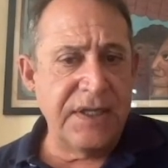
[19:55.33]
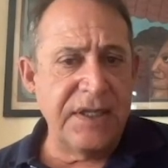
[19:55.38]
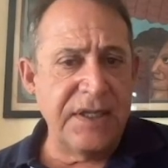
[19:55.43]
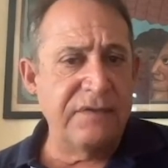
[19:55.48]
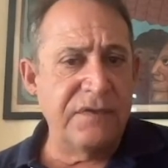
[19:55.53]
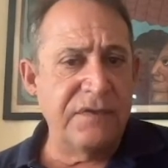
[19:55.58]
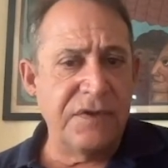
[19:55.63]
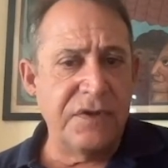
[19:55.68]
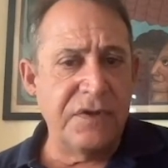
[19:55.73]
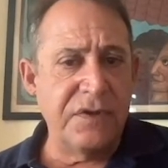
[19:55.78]

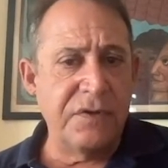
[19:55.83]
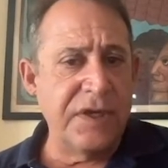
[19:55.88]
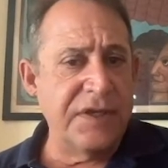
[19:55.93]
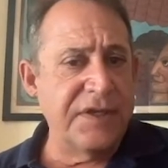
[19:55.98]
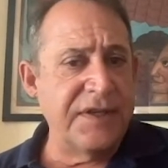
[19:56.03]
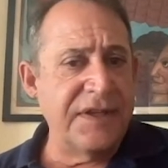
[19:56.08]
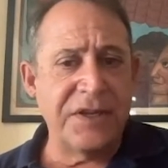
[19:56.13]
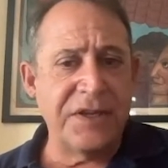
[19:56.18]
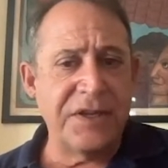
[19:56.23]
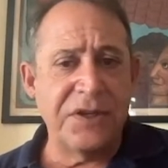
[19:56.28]
even though I
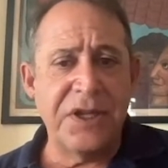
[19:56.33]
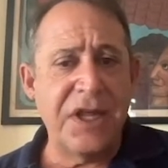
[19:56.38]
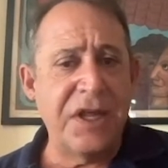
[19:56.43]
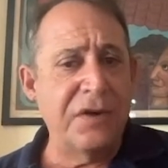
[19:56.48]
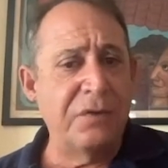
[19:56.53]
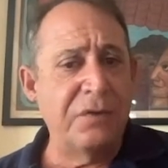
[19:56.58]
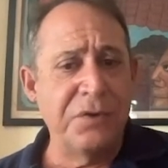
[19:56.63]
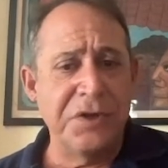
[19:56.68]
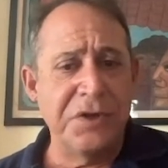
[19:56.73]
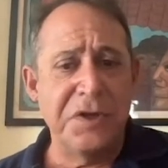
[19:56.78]
take a lot
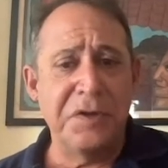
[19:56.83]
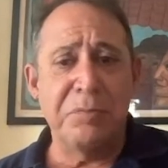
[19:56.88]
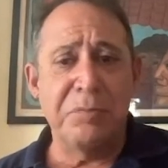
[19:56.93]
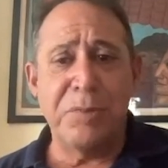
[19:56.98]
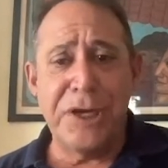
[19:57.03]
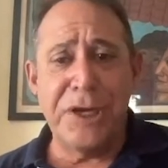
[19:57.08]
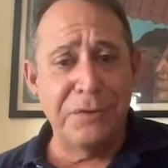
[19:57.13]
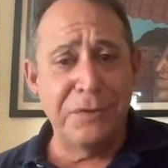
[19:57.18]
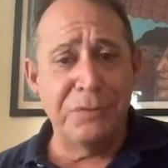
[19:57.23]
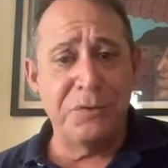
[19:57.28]
of really
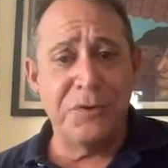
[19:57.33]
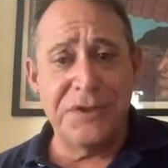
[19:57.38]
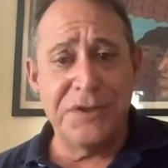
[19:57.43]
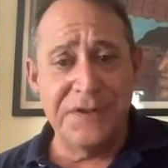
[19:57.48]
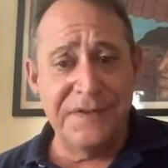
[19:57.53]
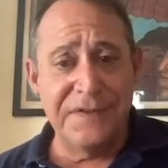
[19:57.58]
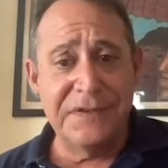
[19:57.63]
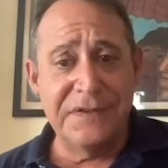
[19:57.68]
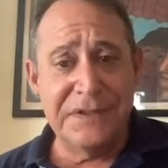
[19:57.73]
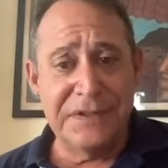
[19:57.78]
bad
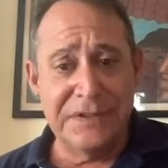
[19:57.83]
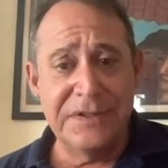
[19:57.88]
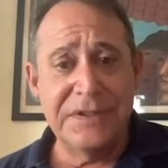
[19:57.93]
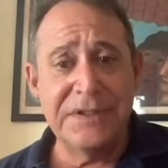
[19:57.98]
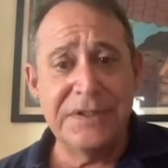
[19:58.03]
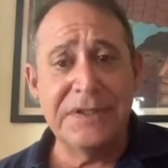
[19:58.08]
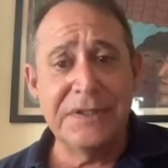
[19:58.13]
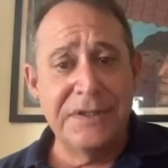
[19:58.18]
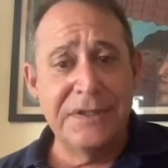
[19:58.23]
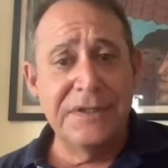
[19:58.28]
ones,
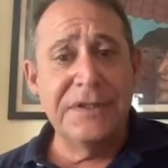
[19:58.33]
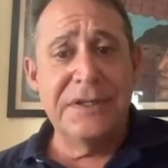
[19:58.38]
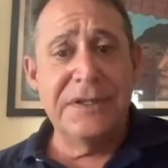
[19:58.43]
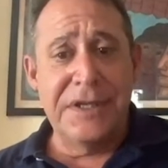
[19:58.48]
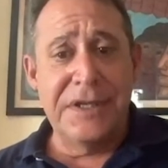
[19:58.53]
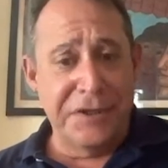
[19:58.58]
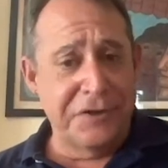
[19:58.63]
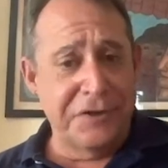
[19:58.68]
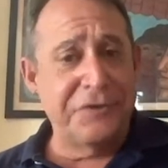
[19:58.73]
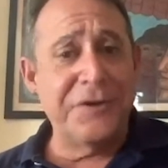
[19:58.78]

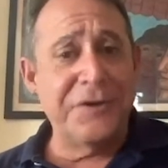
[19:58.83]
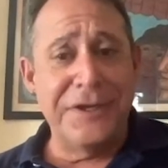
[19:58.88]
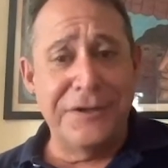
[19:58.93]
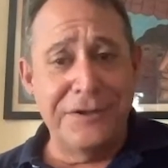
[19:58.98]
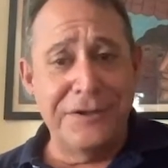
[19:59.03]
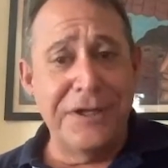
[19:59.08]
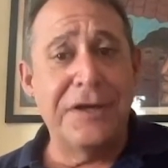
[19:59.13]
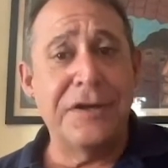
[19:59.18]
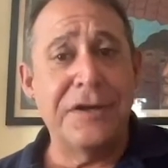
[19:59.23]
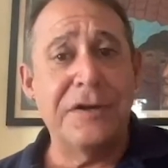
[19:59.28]
I create a
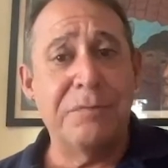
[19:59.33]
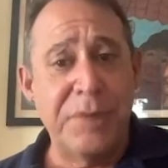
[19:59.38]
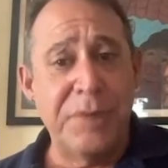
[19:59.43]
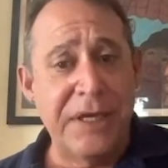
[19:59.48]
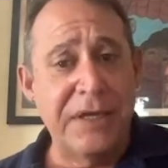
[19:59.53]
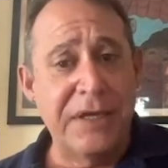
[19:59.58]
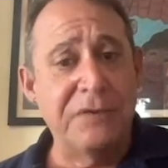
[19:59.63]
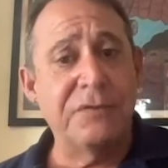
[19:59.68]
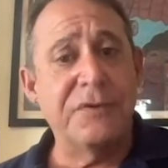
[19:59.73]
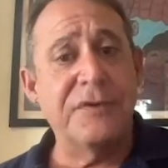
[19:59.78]
lot of
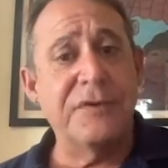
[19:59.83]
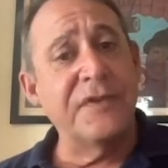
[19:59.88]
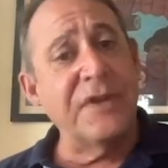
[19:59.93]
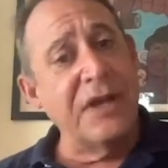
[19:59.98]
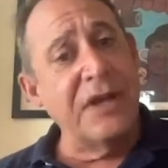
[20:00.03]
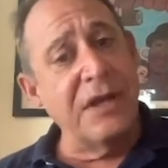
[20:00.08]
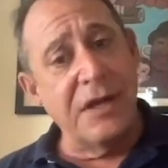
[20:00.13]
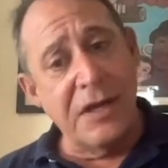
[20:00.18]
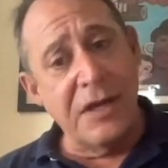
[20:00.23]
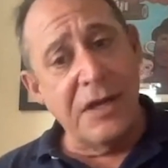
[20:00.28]
bad ones.
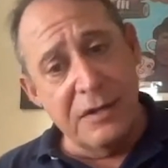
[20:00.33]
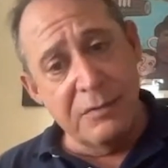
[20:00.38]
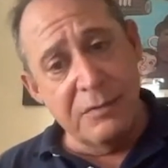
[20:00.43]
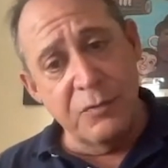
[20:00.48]
I am